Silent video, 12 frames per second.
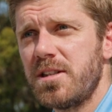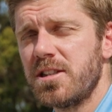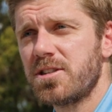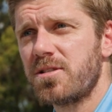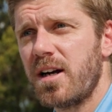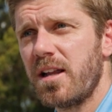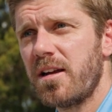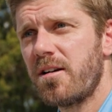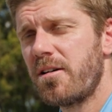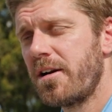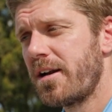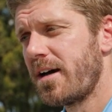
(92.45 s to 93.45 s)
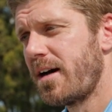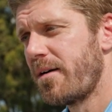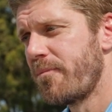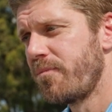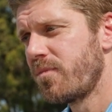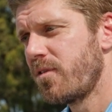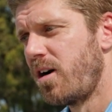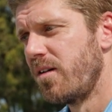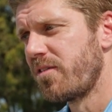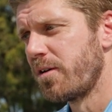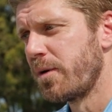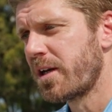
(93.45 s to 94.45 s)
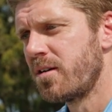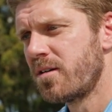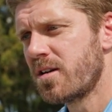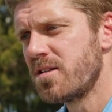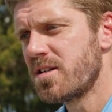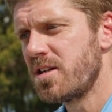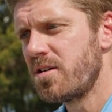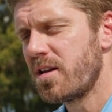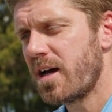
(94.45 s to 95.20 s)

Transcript: in Australia, and hopefully we can continue